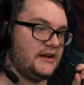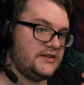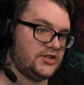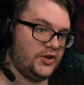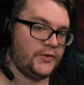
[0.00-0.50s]

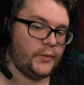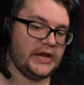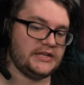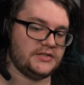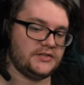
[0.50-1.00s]
So the
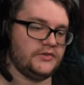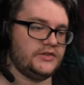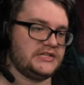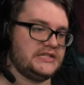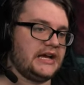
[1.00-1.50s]
way to do the
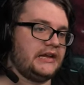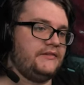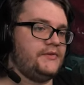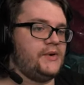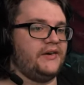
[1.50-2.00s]
second of
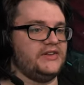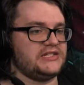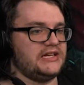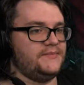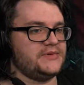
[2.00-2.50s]
the Marvin
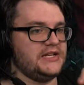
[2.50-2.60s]
skip